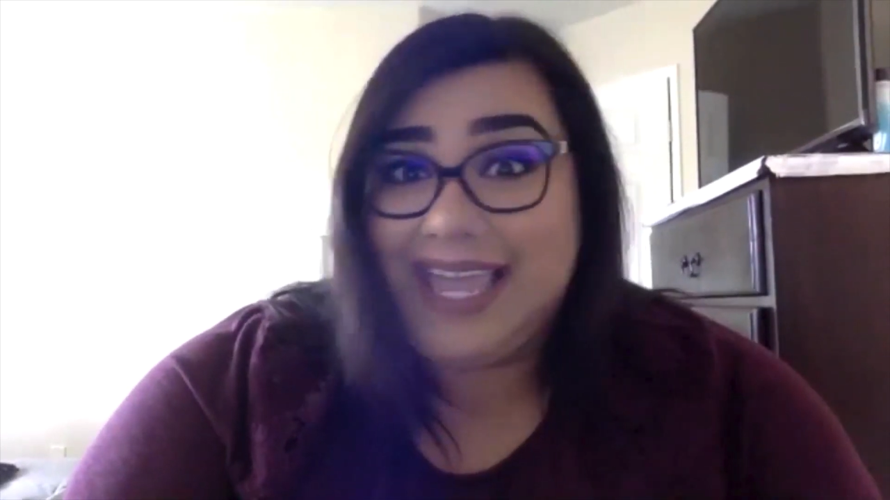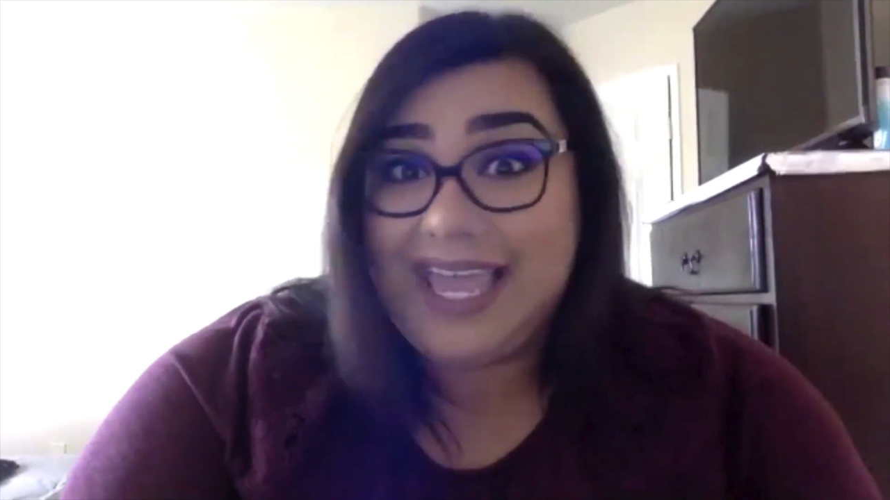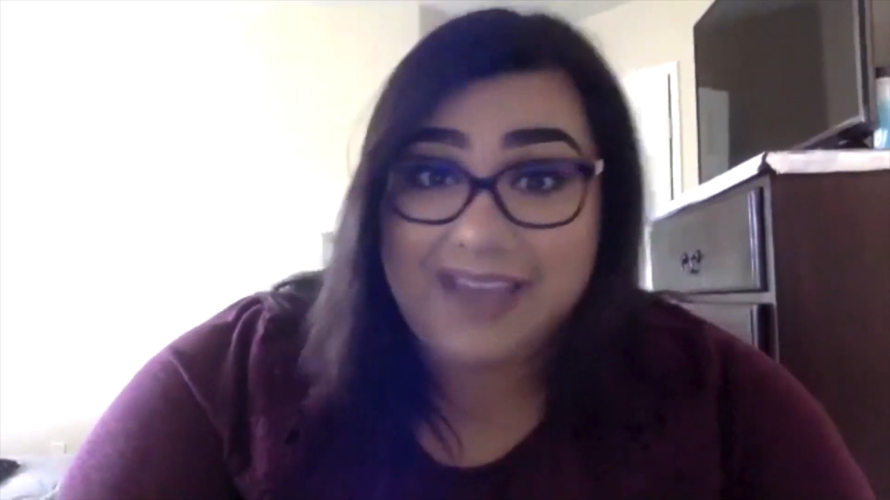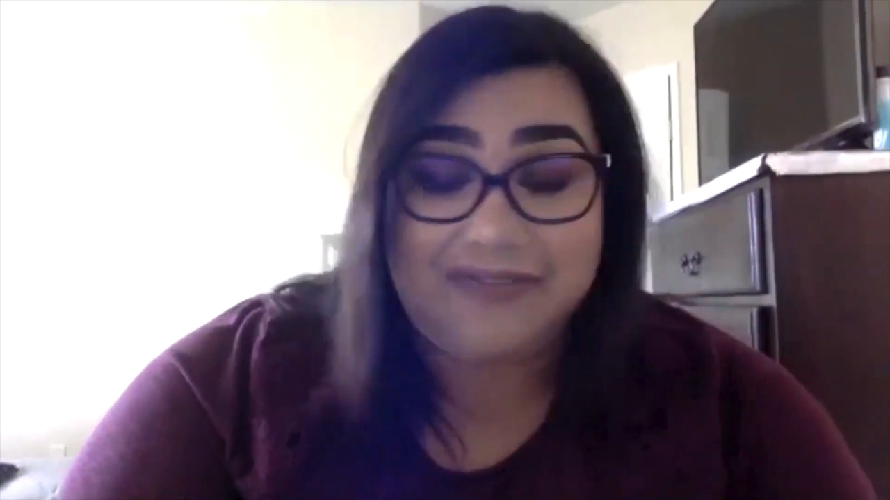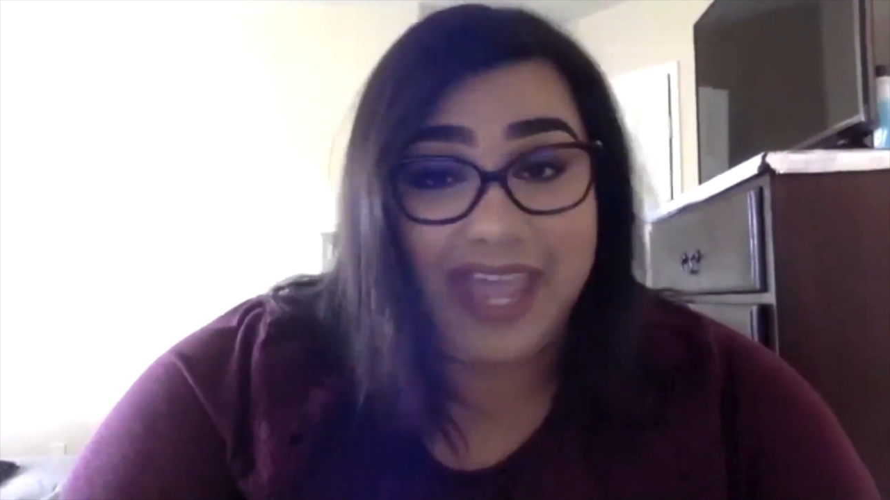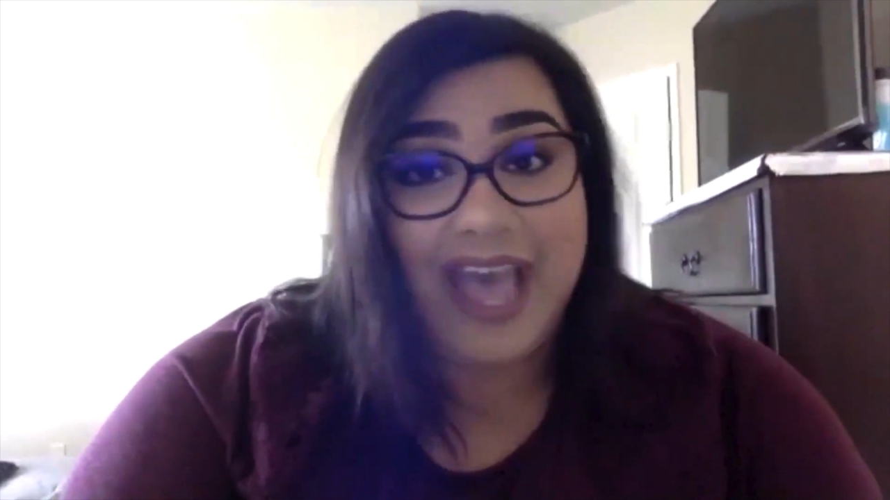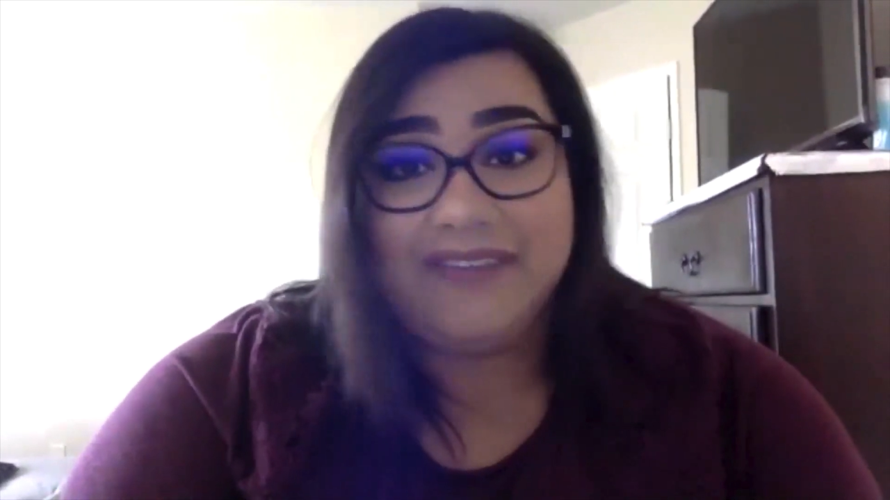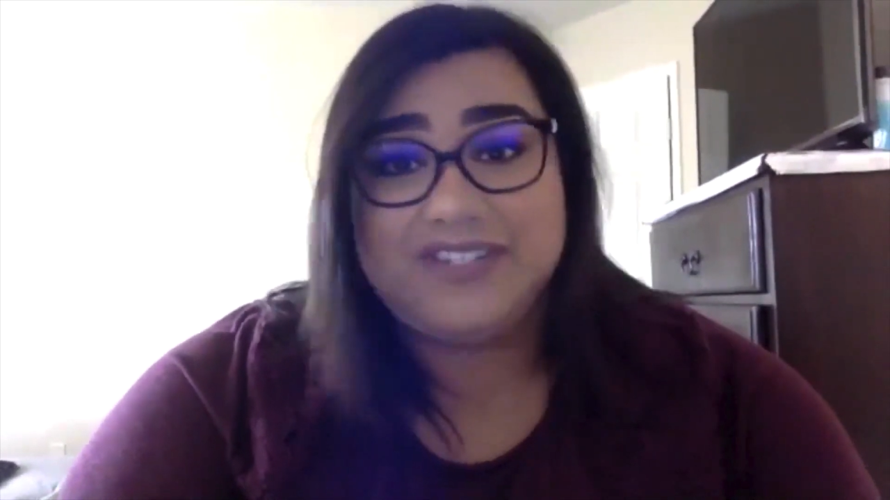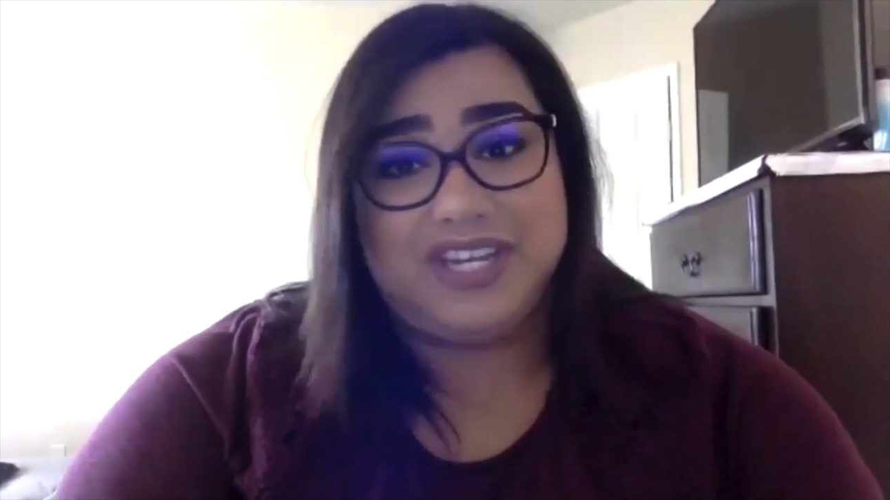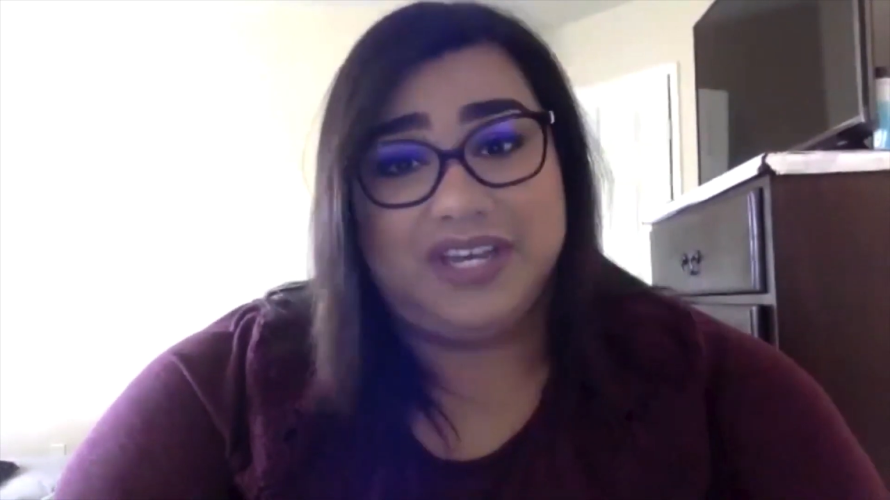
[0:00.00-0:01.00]
it if they
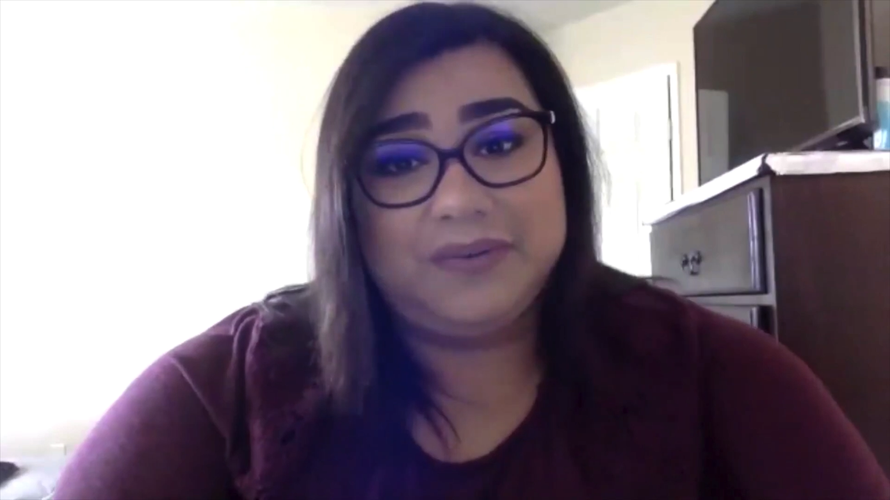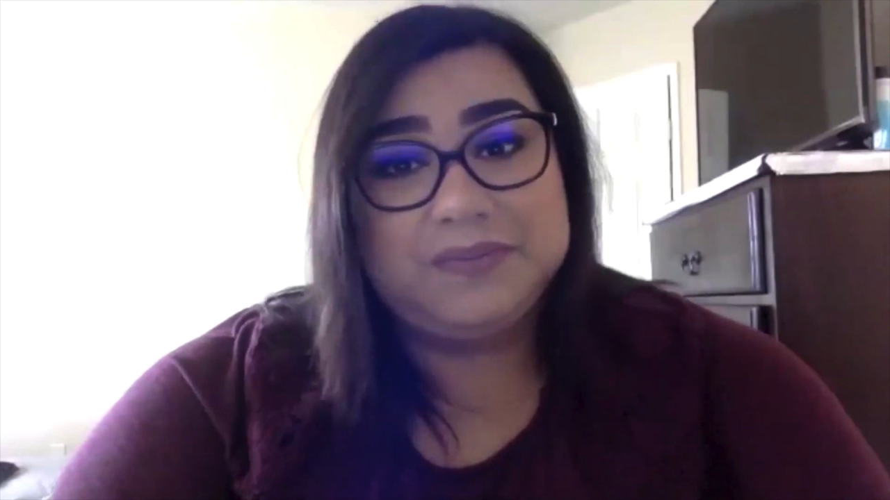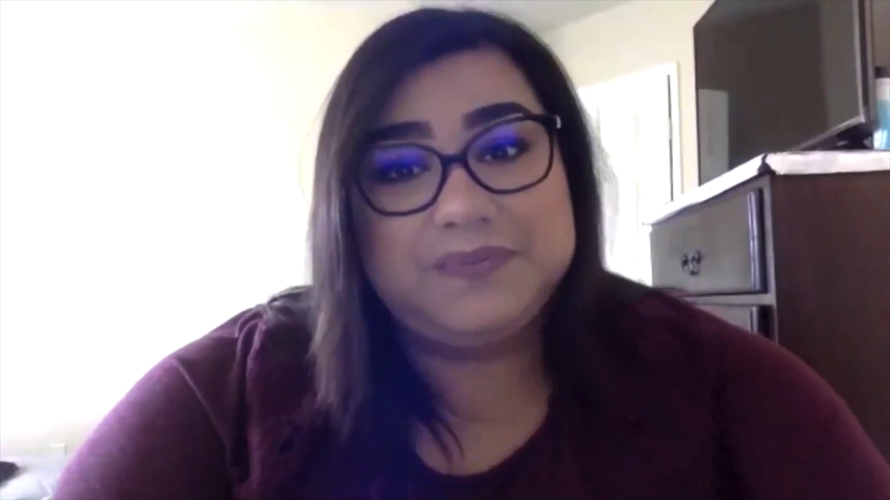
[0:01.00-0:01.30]
have to.